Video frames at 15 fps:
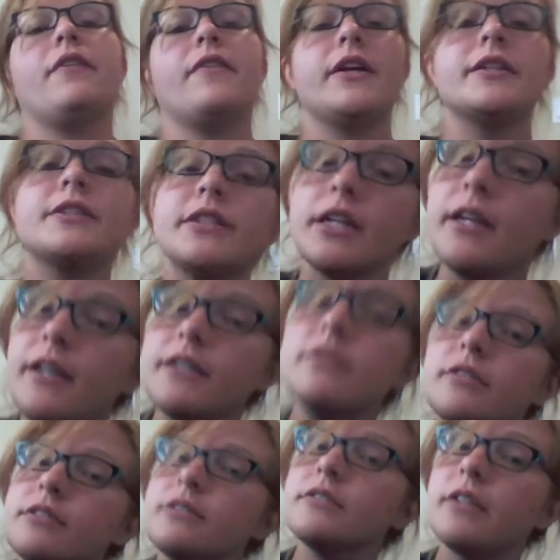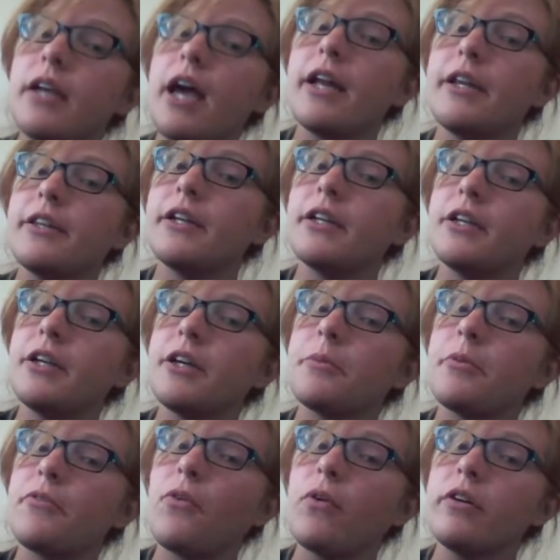Have they seen anything in
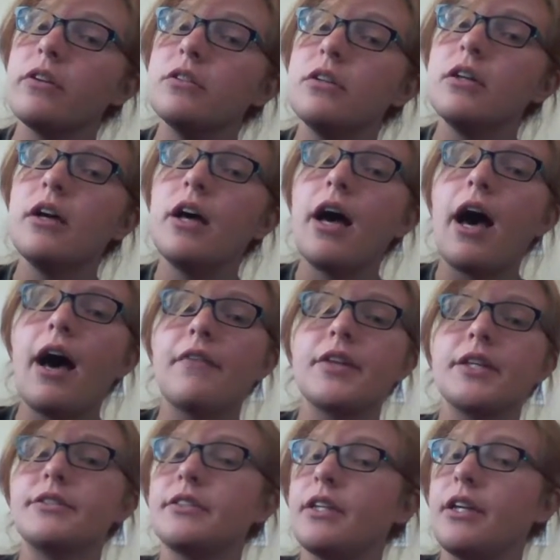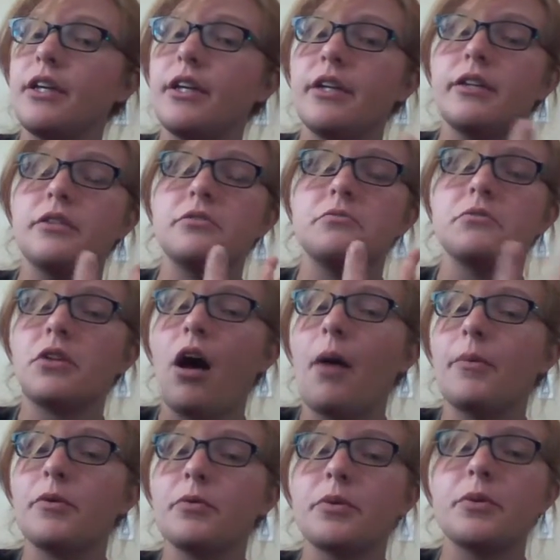here before? Have they seen
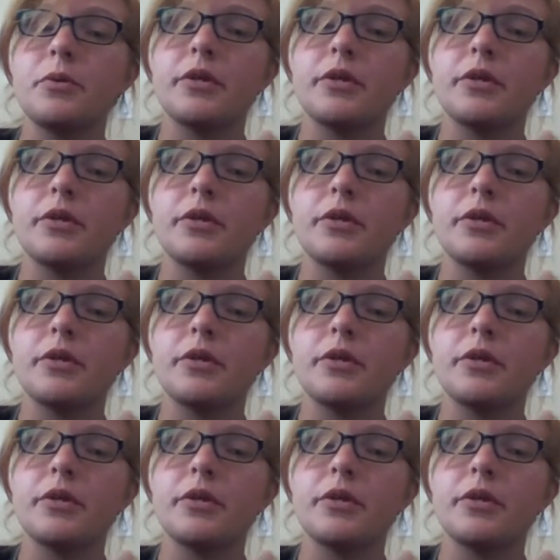common root